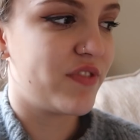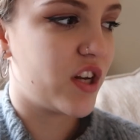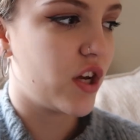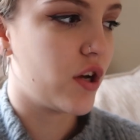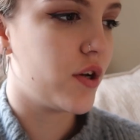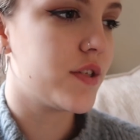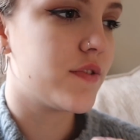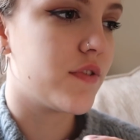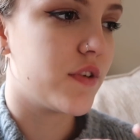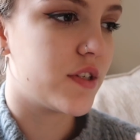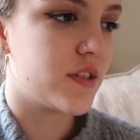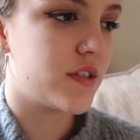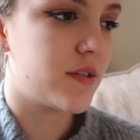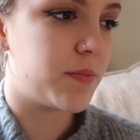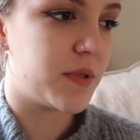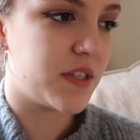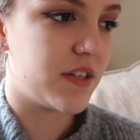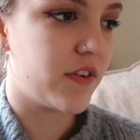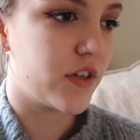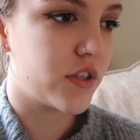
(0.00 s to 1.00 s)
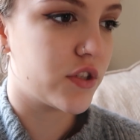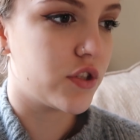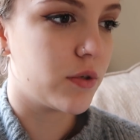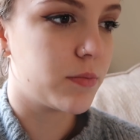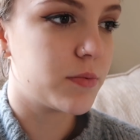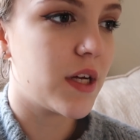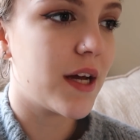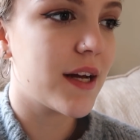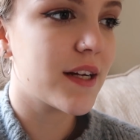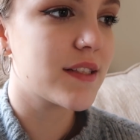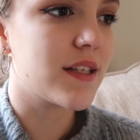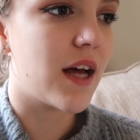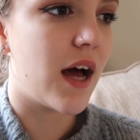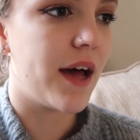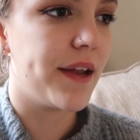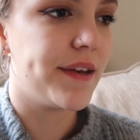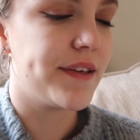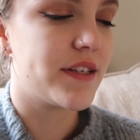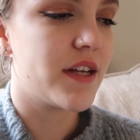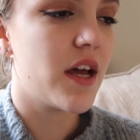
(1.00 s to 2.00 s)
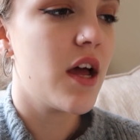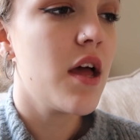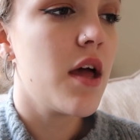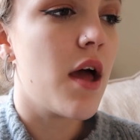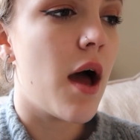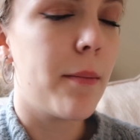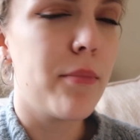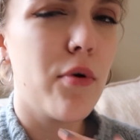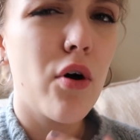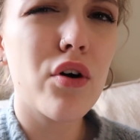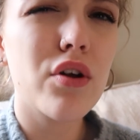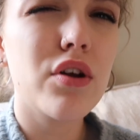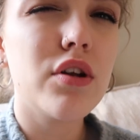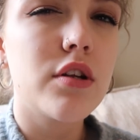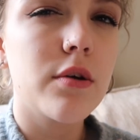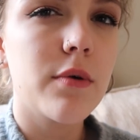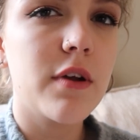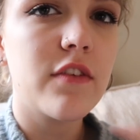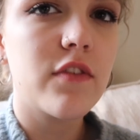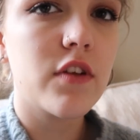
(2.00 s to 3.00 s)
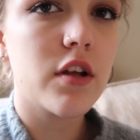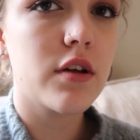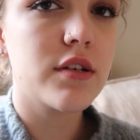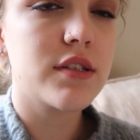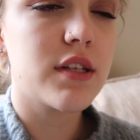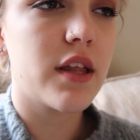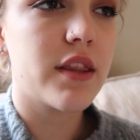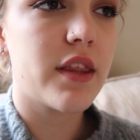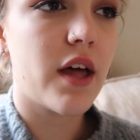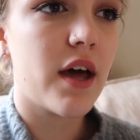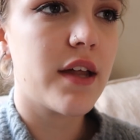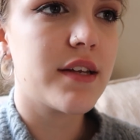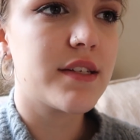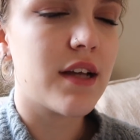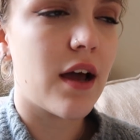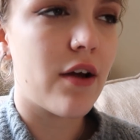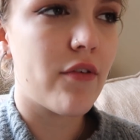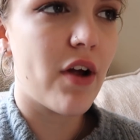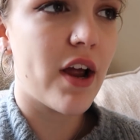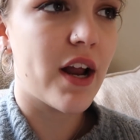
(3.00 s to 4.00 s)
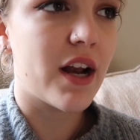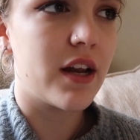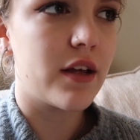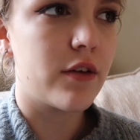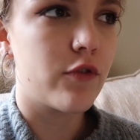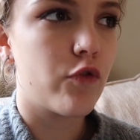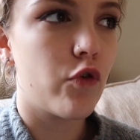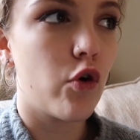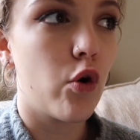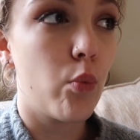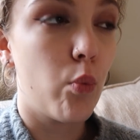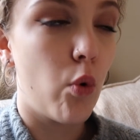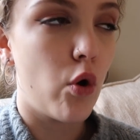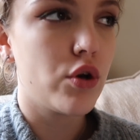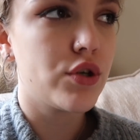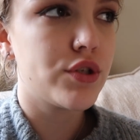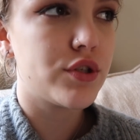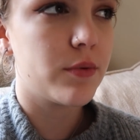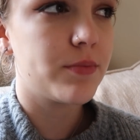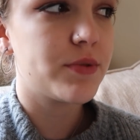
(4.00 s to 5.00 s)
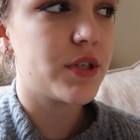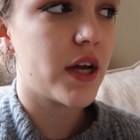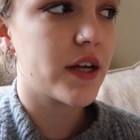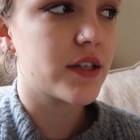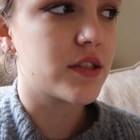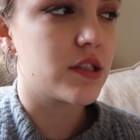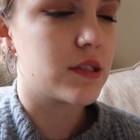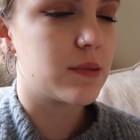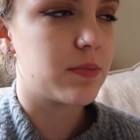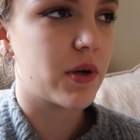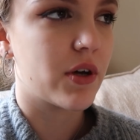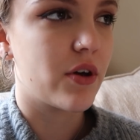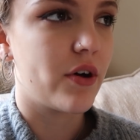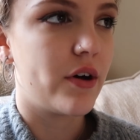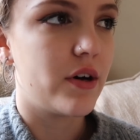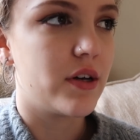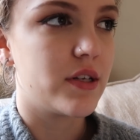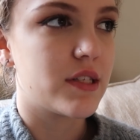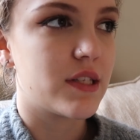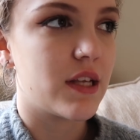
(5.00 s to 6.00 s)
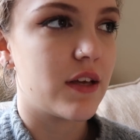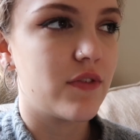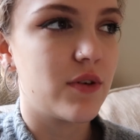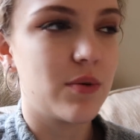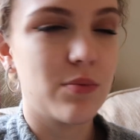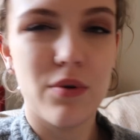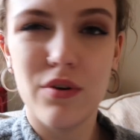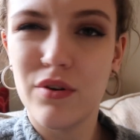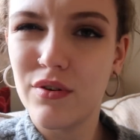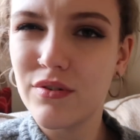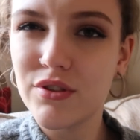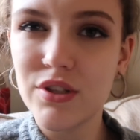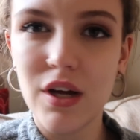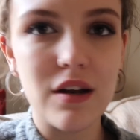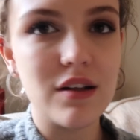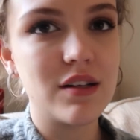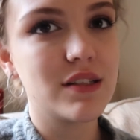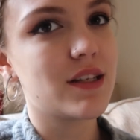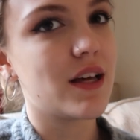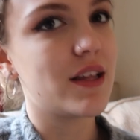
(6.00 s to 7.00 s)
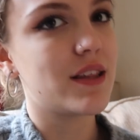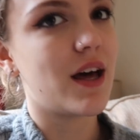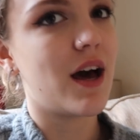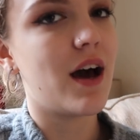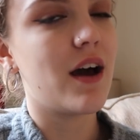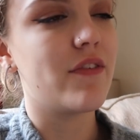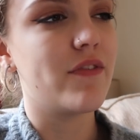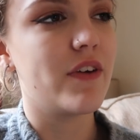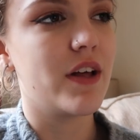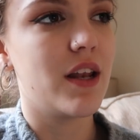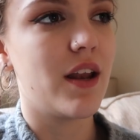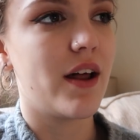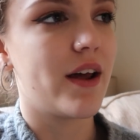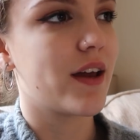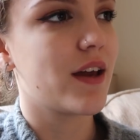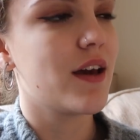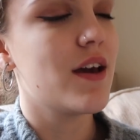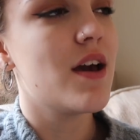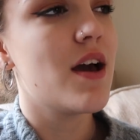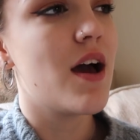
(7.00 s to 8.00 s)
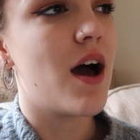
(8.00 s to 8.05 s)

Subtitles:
videos for specific subjects. And I'm not going to do any videos like that directly for one subject, just because if you want channels like that, I feel like